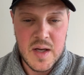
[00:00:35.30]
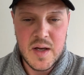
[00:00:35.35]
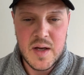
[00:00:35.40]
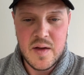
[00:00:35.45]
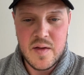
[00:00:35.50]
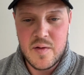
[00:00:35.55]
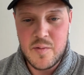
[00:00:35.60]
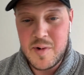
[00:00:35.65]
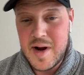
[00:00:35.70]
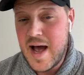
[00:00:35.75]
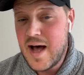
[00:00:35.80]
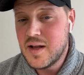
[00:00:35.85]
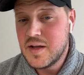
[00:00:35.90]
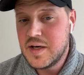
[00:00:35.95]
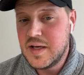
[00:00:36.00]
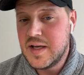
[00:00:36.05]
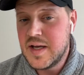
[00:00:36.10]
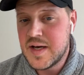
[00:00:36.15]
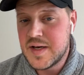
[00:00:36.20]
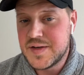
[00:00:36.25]
The
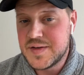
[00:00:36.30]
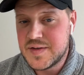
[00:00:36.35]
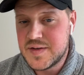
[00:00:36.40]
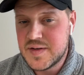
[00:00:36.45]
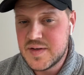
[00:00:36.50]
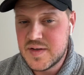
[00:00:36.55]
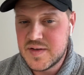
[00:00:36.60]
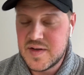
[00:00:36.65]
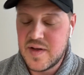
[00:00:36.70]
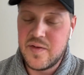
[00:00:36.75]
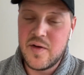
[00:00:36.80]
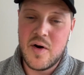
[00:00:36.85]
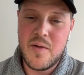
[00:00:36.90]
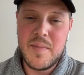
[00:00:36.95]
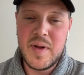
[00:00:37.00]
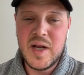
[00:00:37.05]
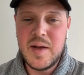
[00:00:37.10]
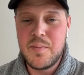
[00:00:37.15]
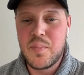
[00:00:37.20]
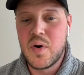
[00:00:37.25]
reality is that there are
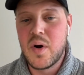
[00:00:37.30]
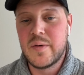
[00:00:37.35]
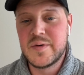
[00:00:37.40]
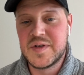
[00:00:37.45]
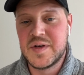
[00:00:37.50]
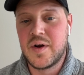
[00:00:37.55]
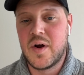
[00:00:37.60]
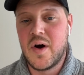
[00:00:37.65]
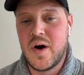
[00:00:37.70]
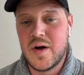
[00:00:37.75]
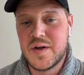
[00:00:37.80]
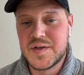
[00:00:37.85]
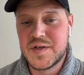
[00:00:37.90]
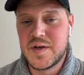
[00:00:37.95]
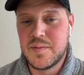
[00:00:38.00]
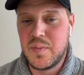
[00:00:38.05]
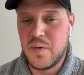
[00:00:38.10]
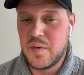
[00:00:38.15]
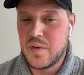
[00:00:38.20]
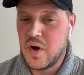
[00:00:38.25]
many pros and cons
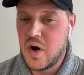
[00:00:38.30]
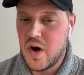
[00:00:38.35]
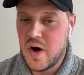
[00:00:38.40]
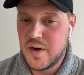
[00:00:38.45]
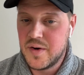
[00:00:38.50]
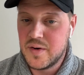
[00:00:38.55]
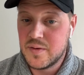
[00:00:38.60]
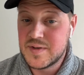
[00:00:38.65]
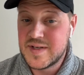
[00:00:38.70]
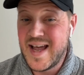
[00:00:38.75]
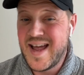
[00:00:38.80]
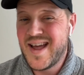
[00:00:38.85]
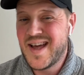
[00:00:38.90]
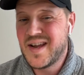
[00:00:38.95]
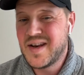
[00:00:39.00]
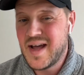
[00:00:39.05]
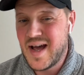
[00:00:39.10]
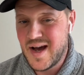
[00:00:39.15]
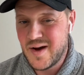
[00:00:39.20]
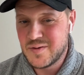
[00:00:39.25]
to both condos
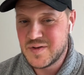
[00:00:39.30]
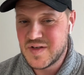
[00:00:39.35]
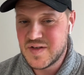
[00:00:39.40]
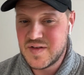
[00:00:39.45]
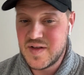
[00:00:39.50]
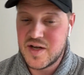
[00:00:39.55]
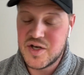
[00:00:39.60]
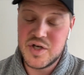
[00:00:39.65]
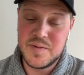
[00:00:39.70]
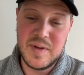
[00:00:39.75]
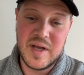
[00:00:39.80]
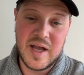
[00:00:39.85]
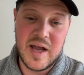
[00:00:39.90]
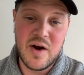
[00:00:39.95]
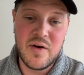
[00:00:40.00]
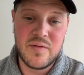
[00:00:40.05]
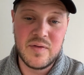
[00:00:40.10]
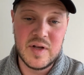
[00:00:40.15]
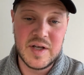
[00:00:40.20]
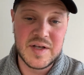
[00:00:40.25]
and houses that should be
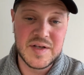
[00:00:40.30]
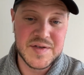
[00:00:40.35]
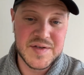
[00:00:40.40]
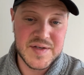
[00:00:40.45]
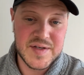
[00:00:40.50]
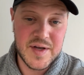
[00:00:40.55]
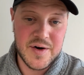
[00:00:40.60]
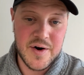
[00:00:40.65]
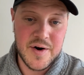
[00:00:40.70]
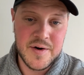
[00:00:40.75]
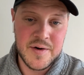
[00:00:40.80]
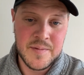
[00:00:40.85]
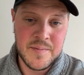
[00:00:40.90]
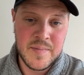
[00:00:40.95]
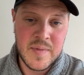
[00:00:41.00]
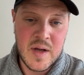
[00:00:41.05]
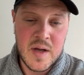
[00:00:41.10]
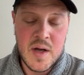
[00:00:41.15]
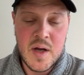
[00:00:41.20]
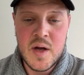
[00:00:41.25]
carefully considered.
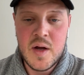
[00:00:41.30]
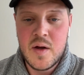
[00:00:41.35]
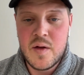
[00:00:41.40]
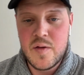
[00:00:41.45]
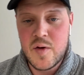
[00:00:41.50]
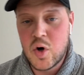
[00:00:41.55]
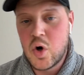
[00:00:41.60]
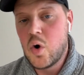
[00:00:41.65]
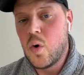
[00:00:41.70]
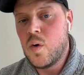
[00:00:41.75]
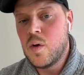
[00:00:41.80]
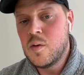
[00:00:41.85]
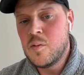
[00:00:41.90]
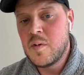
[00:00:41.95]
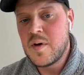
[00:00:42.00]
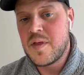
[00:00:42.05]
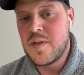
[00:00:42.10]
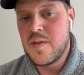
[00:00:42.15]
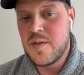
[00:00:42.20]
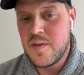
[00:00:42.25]
The goal
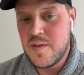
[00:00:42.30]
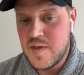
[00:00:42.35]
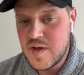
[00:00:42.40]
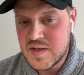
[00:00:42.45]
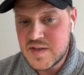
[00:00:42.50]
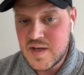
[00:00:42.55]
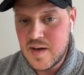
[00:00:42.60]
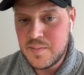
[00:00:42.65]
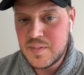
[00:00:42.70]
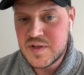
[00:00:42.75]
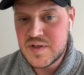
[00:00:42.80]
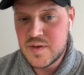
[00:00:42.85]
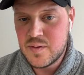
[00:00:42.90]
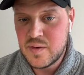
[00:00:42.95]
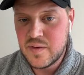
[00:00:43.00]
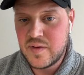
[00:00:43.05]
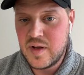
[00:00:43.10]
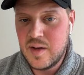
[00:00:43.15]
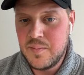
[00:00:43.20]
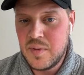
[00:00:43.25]
with this episode
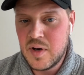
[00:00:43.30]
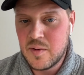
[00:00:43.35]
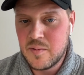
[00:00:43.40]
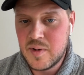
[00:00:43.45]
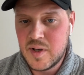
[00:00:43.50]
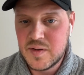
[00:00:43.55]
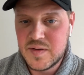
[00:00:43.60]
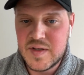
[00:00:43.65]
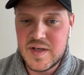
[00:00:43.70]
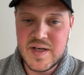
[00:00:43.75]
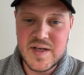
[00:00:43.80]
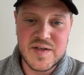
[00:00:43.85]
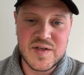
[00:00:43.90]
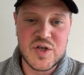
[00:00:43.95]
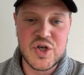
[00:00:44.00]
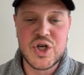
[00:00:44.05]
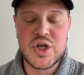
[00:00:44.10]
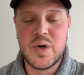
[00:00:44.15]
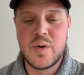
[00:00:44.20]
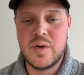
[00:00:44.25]
of Keepin It Realty is
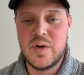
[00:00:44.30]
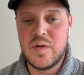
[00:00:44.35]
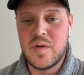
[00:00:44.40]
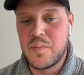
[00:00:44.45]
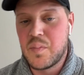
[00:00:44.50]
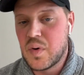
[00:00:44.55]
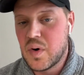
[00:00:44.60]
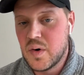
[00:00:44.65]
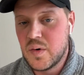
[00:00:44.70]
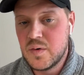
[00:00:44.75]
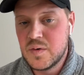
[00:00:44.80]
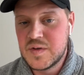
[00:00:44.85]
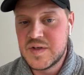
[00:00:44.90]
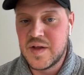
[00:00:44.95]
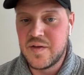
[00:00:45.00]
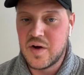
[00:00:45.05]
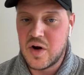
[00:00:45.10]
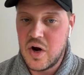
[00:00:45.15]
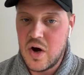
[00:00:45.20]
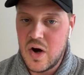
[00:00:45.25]
to show you the pros
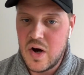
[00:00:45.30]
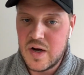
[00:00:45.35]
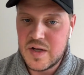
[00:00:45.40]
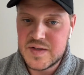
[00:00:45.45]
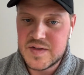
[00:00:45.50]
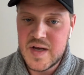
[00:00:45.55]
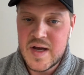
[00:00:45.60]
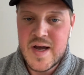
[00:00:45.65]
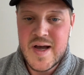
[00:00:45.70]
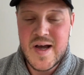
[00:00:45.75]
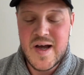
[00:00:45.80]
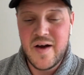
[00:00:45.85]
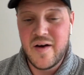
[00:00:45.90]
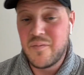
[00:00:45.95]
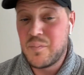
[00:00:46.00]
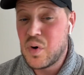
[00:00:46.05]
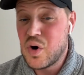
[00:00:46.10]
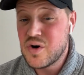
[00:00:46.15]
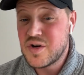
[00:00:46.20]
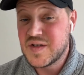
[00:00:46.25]
and the cons
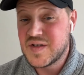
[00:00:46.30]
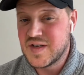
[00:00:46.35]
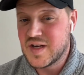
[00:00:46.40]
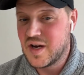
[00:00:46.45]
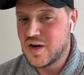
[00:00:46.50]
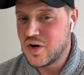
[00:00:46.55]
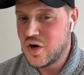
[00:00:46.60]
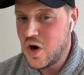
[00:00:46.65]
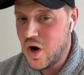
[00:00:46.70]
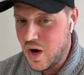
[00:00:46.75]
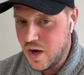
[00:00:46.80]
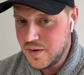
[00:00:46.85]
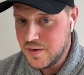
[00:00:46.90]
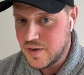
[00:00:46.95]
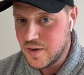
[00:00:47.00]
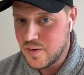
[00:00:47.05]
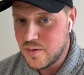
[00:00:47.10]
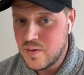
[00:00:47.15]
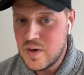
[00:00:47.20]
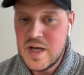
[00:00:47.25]
of purchasing a
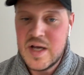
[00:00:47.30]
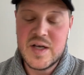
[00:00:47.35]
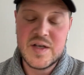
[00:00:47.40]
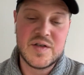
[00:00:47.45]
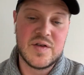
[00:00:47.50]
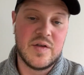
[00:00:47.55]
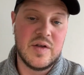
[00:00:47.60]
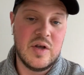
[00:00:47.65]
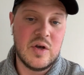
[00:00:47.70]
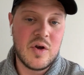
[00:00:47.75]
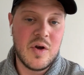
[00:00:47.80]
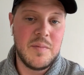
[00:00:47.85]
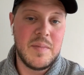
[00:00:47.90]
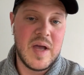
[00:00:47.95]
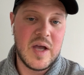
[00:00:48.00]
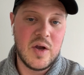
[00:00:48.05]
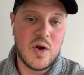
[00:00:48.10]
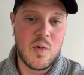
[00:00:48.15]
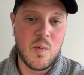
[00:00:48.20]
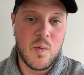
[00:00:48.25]
condo so that you can
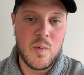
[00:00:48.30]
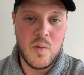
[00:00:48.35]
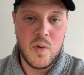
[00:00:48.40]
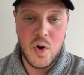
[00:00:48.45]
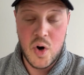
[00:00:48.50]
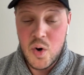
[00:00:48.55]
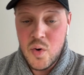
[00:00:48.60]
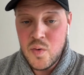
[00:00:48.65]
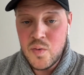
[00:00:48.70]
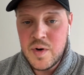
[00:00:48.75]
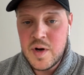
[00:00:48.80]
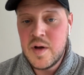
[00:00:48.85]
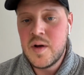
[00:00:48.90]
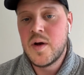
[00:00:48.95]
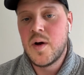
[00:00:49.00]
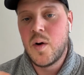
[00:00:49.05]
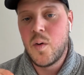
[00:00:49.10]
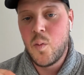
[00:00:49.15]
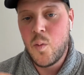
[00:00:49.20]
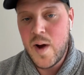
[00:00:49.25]
make your own
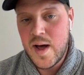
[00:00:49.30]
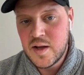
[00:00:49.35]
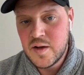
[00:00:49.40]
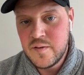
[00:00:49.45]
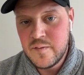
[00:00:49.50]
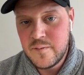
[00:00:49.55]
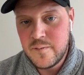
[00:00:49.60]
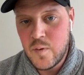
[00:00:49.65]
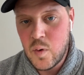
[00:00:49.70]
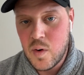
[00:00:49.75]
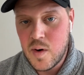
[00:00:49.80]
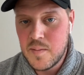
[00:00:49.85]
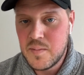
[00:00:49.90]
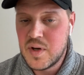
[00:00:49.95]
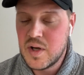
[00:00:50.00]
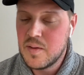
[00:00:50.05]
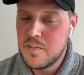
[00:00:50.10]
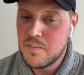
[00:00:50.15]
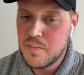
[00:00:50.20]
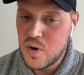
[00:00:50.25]
well-informed
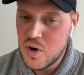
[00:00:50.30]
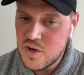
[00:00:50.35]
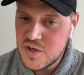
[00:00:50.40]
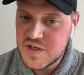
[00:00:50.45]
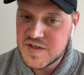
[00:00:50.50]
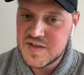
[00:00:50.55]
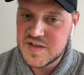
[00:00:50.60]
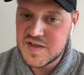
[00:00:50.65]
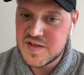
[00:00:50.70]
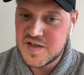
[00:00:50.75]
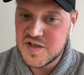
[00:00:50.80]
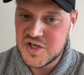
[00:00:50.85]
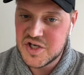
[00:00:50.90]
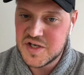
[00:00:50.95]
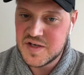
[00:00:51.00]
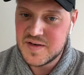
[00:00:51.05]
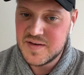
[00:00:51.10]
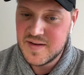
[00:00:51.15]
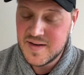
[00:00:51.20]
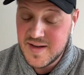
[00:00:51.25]
purchase
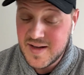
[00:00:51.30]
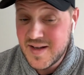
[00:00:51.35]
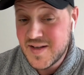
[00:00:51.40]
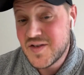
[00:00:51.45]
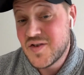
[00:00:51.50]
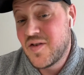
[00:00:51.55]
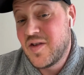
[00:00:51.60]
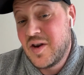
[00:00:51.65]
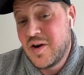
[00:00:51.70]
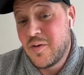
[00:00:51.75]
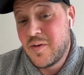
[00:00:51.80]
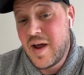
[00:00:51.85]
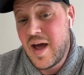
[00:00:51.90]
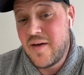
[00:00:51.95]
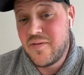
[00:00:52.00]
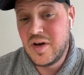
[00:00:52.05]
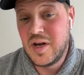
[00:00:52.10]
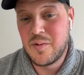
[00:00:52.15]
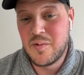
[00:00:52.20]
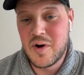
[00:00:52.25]
decision and so that you don't
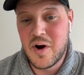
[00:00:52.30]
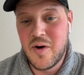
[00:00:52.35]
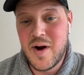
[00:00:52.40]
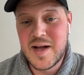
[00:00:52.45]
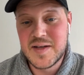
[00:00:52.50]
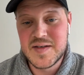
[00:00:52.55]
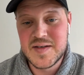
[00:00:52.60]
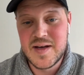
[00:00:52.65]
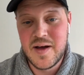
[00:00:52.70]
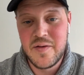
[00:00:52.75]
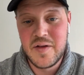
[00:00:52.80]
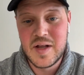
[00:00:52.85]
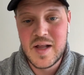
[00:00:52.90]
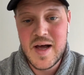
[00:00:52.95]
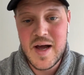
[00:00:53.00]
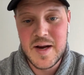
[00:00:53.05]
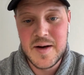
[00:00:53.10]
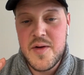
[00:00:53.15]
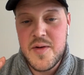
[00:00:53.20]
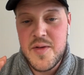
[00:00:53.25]
have any regrets down the
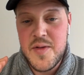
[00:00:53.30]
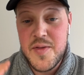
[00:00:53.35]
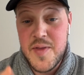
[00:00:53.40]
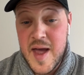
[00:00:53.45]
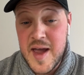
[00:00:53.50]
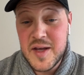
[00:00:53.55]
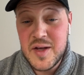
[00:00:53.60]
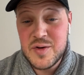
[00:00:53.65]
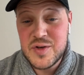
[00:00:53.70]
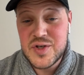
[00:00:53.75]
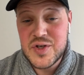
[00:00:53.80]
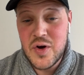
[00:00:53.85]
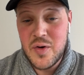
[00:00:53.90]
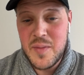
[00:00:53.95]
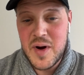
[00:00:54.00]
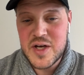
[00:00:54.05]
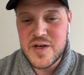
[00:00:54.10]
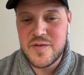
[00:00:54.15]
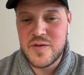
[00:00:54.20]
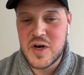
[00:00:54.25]
line. Thank you so
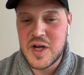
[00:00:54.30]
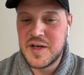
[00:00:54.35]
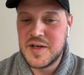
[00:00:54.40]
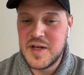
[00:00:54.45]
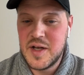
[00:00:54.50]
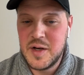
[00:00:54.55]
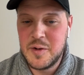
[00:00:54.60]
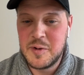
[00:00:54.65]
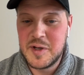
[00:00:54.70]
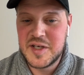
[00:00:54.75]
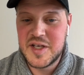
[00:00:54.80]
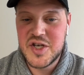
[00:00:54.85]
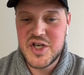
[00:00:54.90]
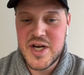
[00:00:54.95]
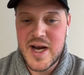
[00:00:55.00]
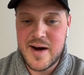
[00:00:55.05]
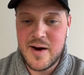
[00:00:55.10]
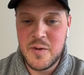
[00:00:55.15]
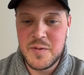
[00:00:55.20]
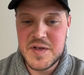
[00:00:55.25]
much for continuing to
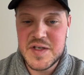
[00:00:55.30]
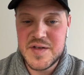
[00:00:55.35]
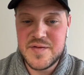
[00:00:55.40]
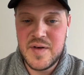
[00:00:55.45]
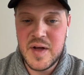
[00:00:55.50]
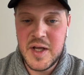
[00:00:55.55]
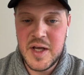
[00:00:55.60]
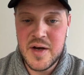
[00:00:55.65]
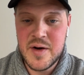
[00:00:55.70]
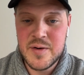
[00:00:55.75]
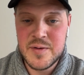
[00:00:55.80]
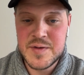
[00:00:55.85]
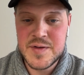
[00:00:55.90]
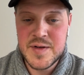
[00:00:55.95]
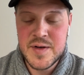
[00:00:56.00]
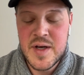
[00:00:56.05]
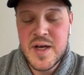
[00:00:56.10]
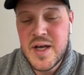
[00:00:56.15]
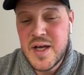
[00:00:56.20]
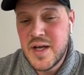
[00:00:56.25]
check out these
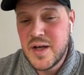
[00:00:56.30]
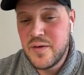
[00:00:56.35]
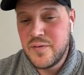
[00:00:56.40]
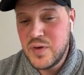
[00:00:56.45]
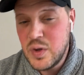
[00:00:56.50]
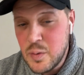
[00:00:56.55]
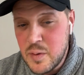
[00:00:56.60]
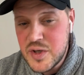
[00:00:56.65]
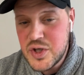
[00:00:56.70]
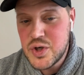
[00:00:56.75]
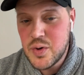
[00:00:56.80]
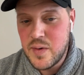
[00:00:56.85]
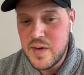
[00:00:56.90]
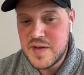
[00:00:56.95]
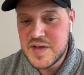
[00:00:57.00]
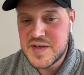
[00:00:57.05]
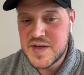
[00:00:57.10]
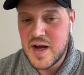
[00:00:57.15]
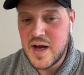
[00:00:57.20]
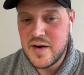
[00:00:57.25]
videos. If you enjoy
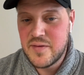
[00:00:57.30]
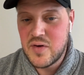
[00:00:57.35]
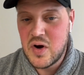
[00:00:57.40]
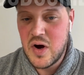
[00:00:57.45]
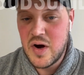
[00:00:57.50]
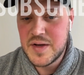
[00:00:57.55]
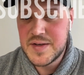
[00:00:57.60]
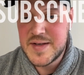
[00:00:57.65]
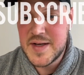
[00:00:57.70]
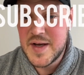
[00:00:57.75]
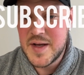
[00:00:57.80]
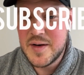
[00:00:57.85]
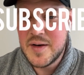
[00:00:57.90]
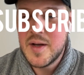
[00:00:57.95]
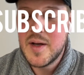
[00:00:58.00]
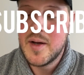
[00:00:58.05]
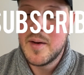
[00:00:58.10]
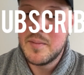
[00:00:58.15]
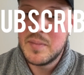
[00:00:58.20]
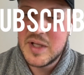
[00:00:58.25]
this kind of content,
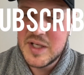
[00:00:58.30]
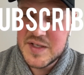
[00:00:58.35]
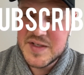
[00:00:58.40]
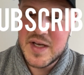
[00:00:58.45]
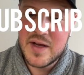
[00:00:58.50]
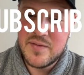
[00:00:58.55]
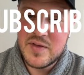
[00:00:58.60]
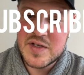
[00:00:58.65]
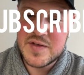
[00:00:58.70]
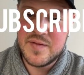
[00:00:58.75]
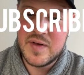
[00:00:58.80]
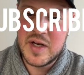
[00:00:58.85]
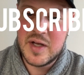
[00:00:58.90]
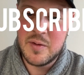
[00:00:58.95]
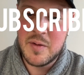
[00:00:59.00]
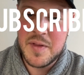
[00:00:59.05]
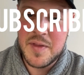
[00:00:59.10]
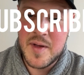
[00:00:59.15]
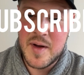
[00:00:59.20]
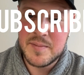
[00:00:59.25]
please give this
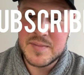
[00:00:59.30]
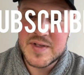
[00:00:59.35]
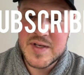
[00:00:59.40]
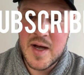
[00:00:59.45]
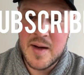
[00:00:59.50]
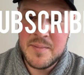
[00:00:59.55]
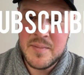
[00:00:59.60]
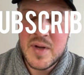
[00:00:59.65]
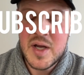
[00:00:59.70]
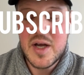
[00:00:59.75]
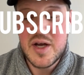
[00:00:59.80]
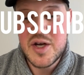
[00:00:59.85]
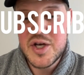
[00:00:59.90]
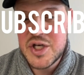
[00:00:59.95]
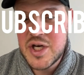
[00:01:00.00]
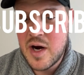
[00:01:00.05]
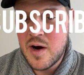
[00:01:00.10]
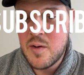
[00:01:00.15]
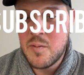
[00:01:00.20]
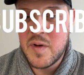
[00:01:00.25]
video a thumbs up,
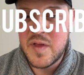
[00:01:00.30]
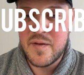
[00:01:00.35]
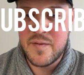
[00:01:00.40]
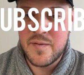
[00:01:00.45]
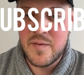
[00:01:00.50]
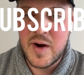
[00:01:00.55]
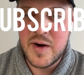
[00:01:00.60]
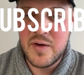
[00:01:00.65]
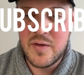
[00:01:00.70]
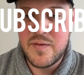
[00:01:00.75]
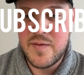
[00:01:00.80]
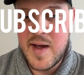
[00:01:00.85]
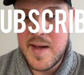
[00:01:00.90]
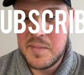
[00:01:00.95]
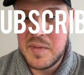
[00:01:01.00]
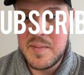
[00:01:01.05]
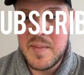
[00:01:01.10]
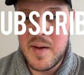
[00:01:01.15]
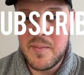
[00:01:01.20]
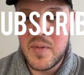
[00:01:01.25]
share it with a friend or
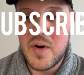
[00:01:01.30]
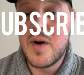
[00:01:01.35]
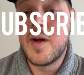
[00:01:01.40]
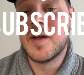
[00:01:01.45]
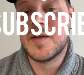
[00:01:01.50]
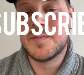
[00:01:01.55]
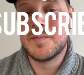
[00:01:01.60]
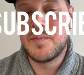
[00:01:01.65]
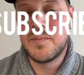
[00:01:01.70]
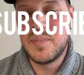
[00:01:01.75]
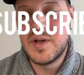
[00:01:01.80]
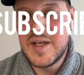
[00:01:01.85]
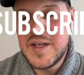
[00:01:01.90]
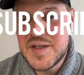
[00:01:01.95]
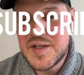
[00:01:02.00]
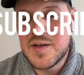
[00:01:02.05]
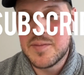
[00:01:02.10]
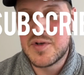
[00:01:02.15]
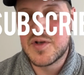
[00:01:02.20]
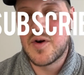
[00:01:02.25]
family member, and
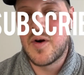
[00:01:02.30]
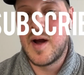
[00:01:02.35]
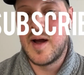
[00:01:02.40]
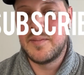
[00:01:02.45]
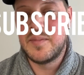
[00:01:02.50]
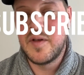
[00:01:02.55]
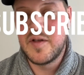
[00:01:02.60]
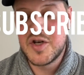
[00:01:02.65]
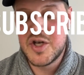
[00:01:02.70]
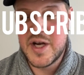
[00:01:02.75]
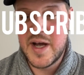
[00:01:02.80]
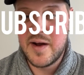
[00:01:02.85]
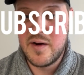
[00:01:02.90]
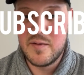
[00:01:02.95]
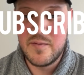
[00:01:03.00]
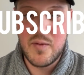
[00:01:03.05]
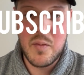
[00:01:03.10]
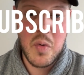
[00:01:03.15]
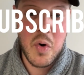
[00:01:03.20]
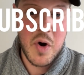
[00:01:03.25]
please subscribe to the channel
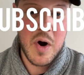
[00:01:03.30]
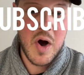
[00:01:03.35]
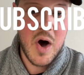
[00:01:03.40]
for more